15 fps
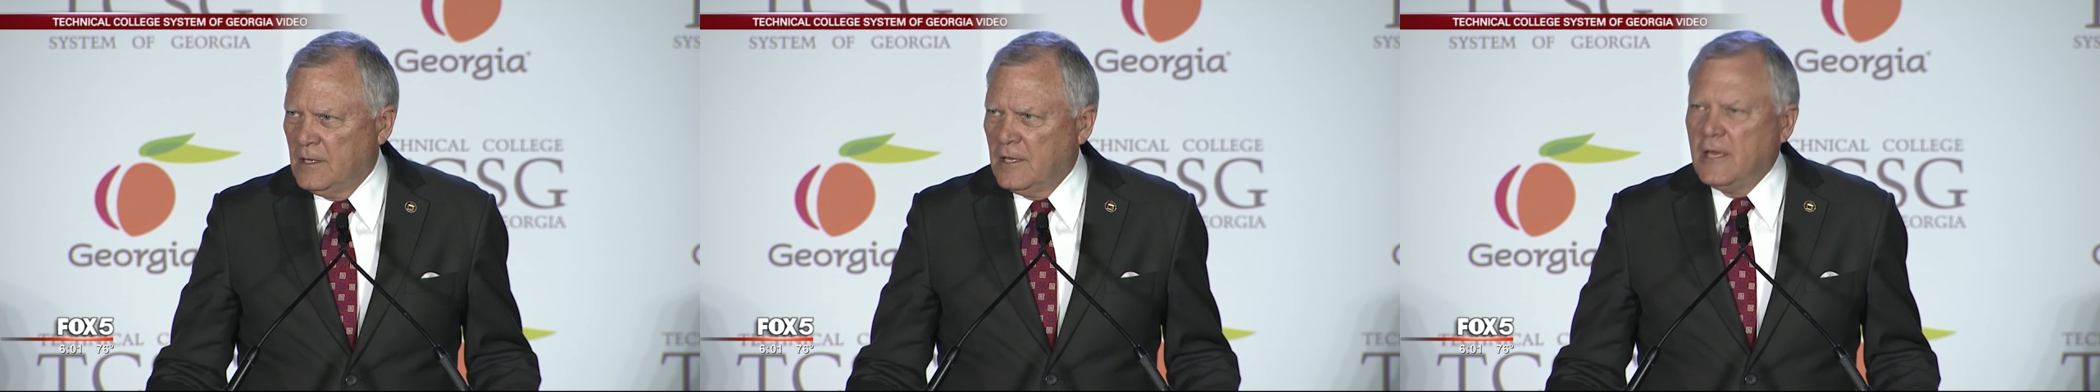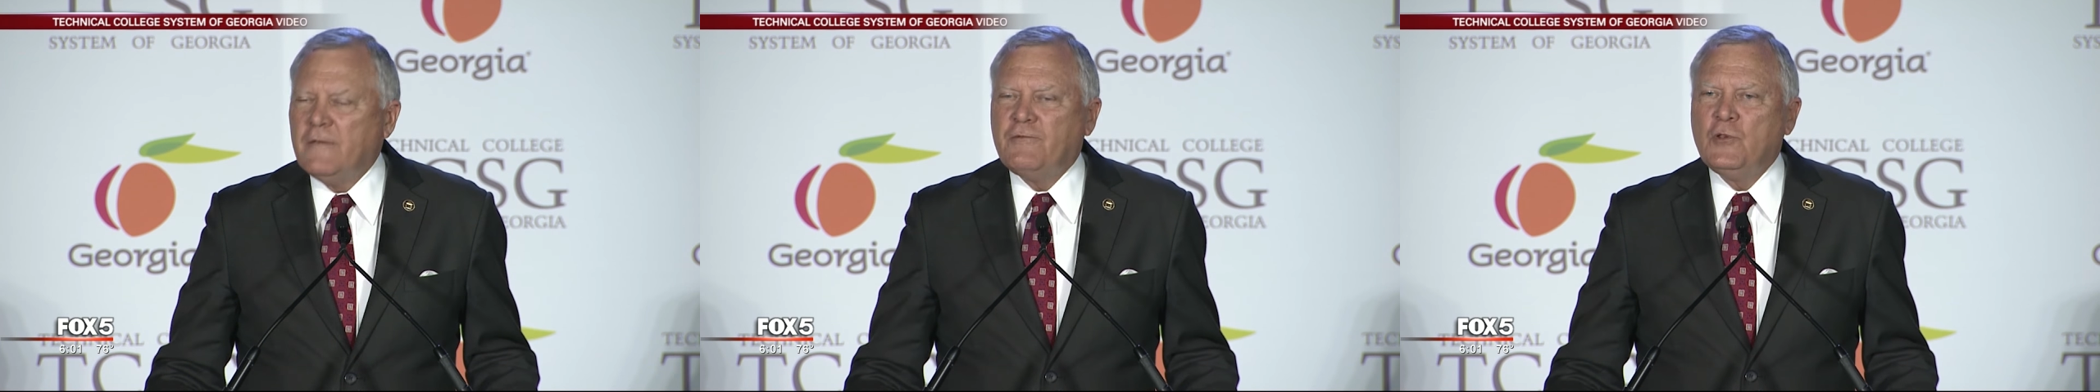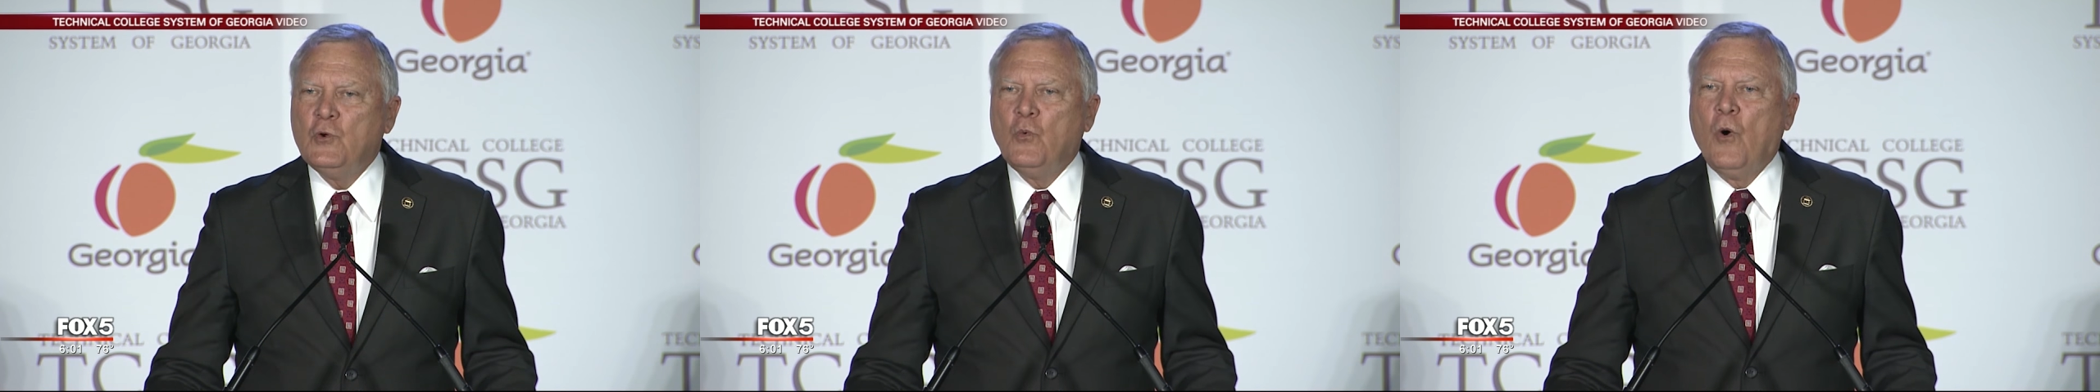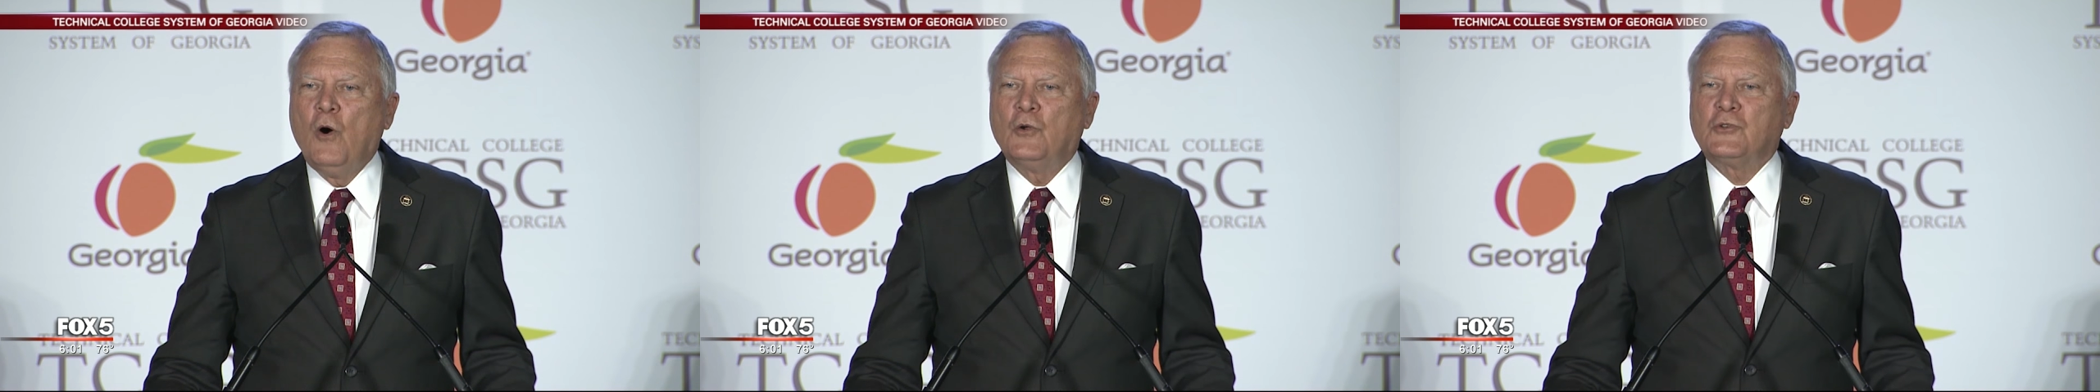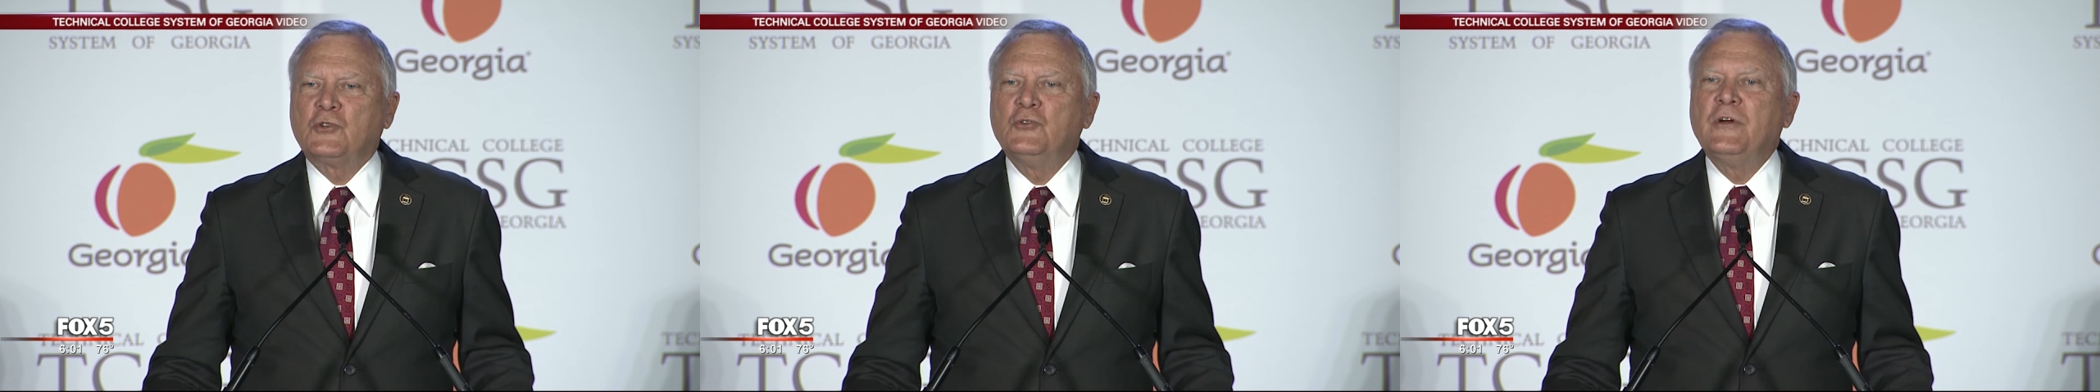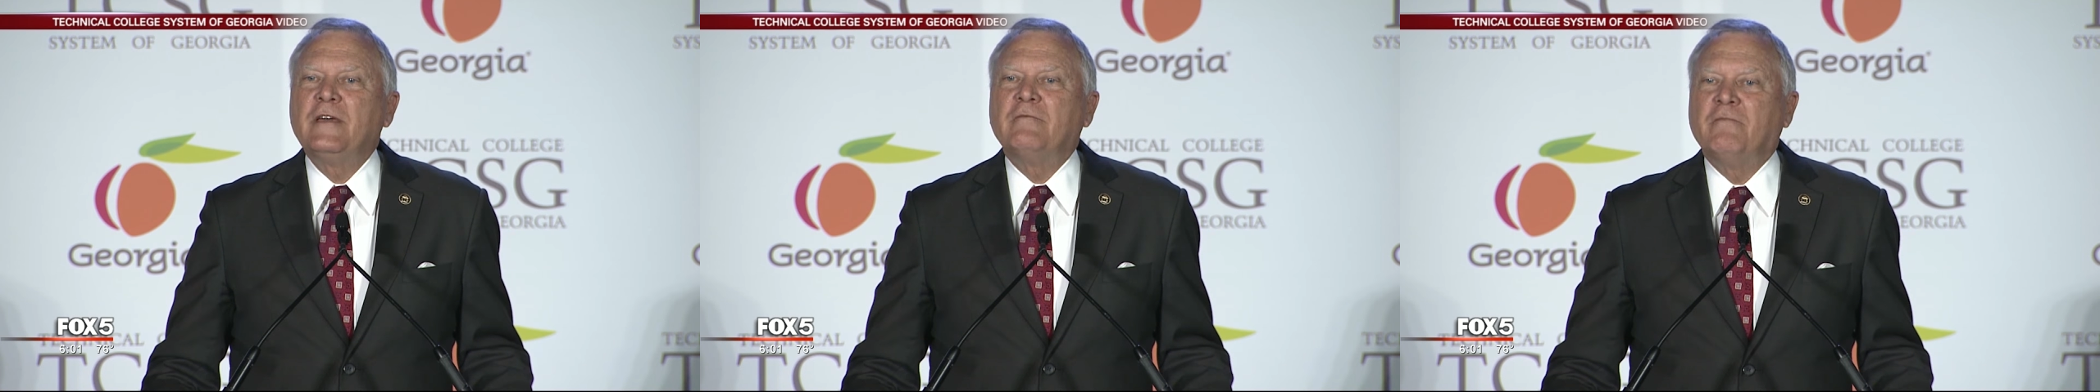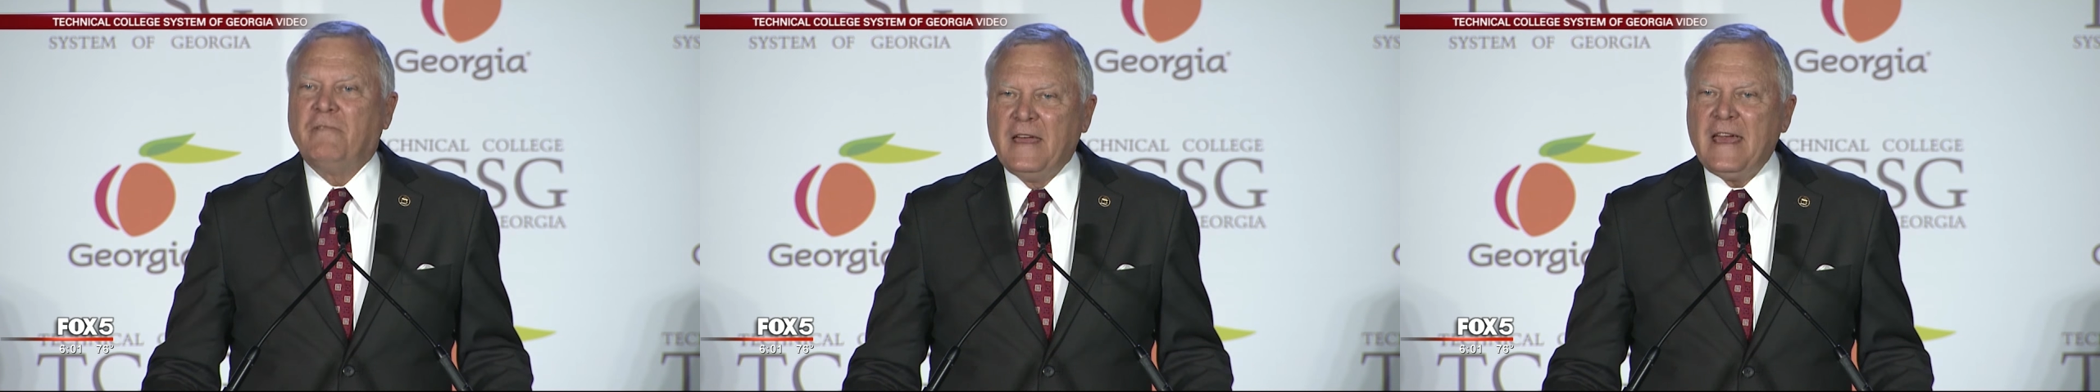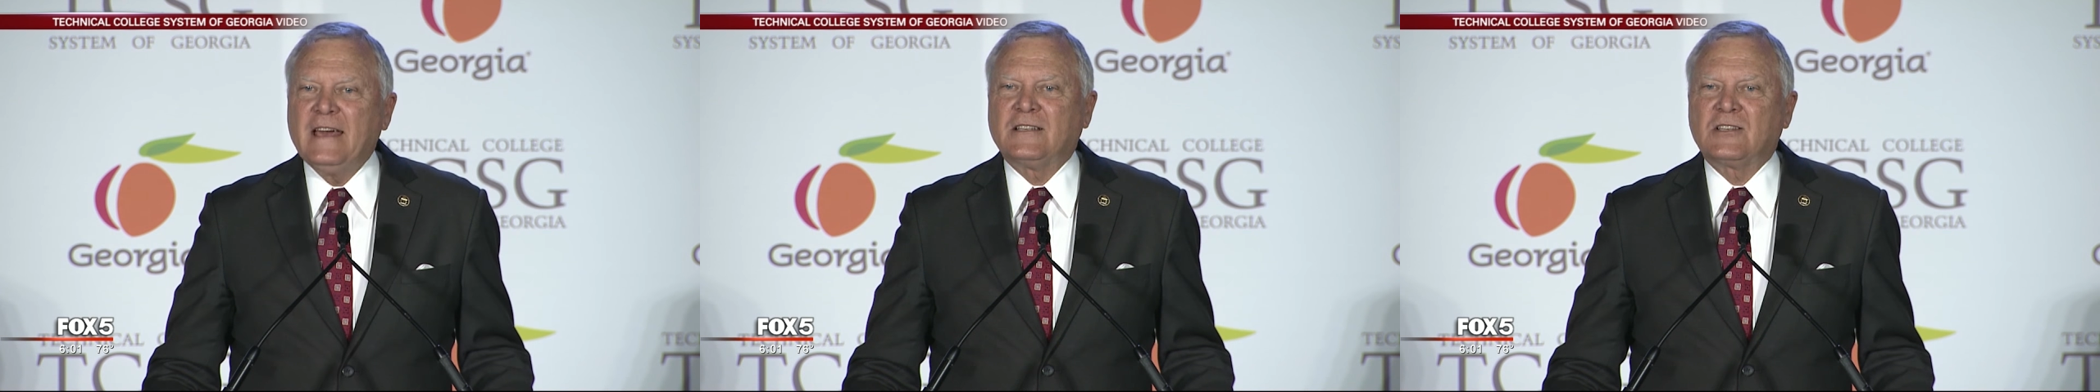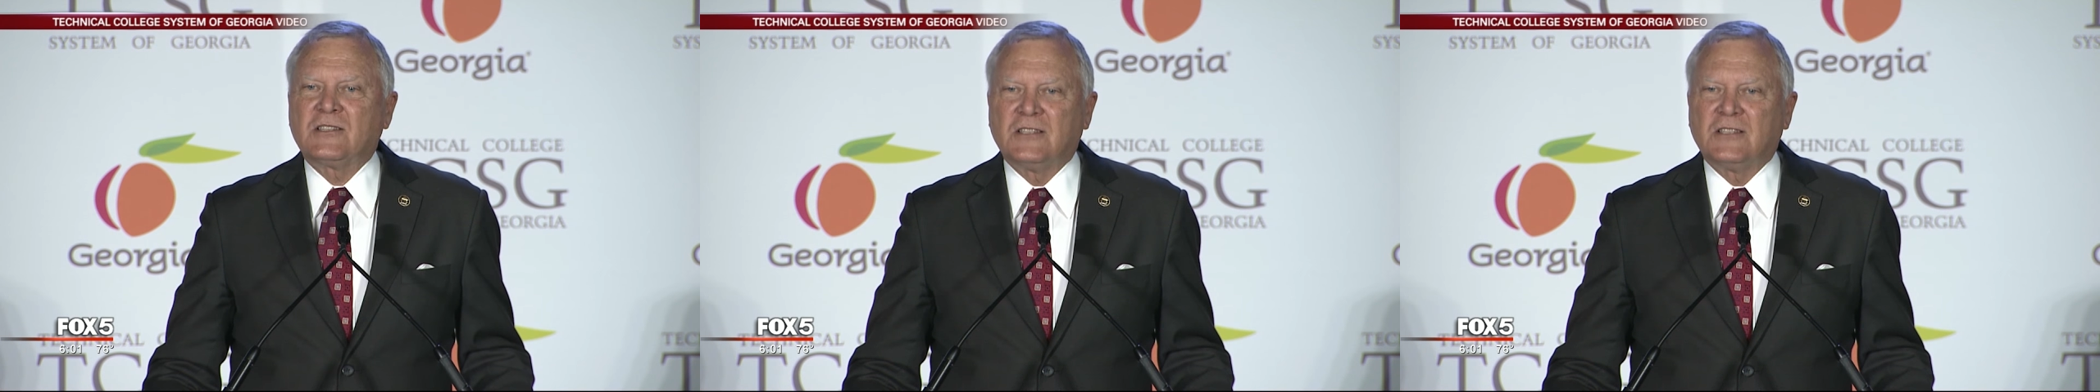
If you want to advance